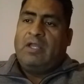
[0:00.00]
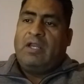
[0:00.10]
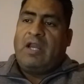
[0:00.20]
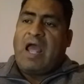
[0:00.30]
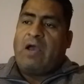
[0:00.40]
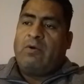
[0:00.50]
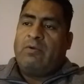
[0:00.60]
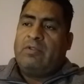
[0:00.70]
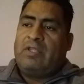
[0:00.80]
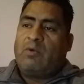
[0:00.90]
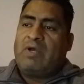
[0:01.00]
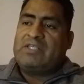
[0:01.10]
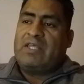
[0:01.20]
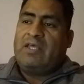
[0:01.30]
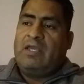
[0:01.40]
now there was
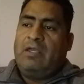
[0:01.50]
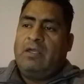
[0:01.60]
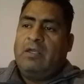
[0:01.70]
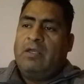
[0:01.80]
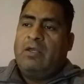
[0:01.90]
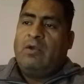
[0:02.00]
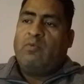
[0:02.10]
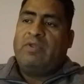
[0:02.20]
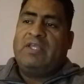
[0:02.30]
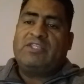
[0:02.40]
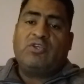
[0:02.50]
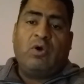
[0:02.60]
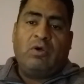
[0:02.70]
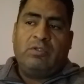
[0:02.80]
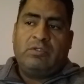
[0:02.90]
a day when the
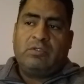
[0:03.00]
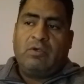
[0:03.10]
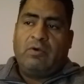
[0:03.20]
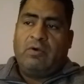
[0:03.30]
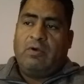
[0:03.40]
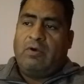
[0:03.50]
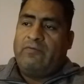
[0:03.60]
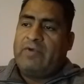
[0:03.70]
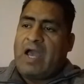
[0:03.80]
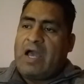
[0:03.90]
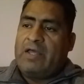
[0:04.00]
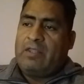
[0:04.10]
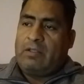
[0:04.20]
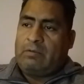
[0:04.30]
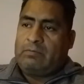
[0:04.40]
sons of God
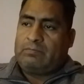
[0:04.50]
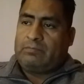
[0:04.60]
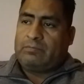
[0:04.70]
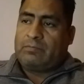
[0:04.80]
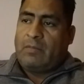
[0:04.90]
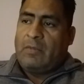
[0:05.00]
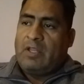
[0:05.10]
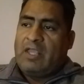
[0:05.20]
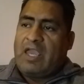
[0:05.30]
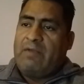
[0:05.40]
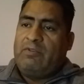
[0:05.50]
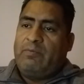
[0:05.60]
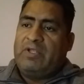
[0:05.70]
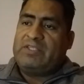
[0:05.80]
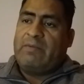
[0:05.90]
came to
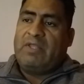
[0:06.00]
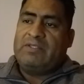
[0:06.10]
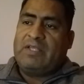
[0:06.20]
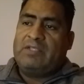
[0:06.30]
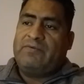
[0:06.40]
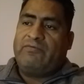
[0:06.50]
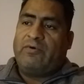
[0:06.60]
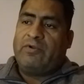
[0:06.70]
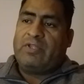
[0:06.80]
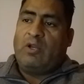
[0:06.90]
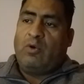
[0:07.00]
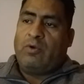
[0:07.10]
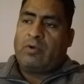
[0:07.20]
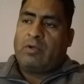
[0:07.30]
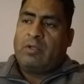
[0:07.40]
present themselves before the
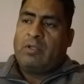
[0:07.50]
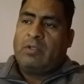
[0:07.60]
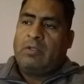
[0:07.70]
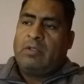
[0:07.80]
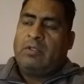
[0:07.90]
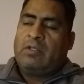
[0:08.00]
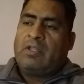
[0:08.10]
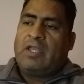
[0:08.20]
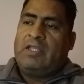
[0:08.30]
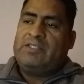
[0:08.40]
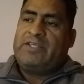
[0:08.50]
Lord and